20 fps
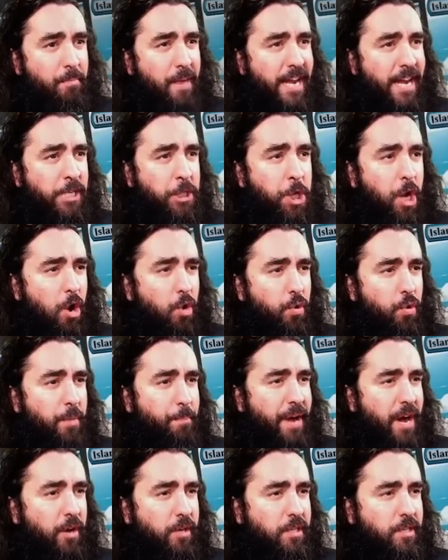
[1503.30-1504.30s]
my joke
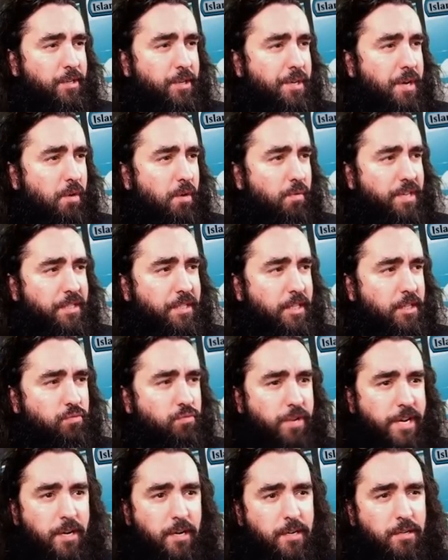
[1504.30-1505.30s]
about, you know, is this
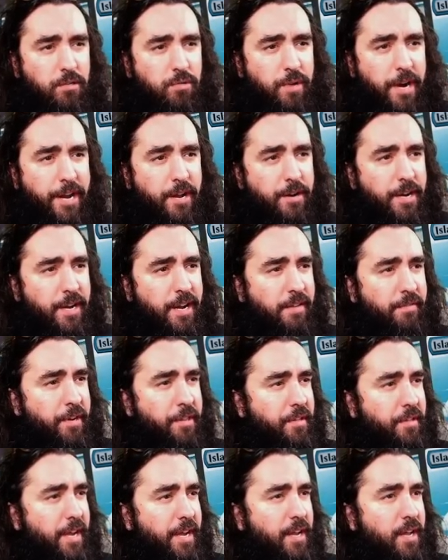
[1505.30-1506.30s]
really a crayon and
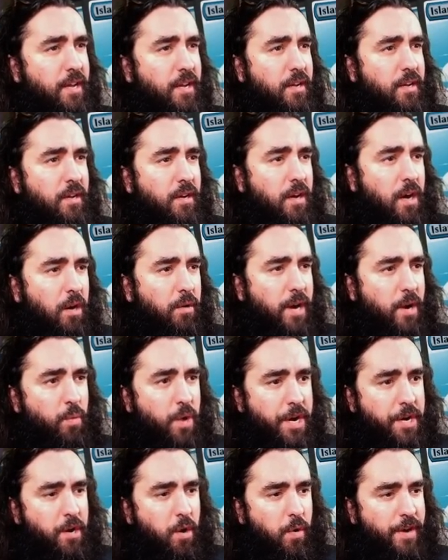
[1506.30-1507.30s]
everything? Alright,
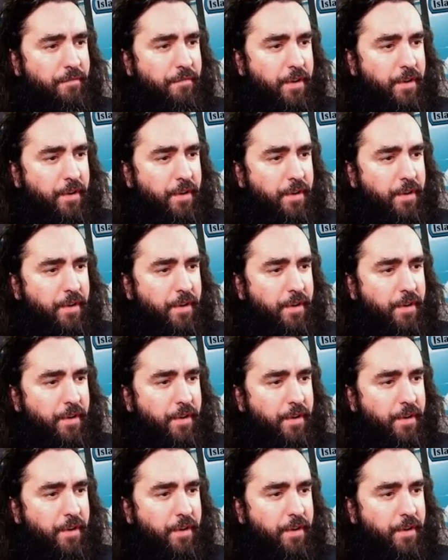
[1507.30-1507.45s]
we're going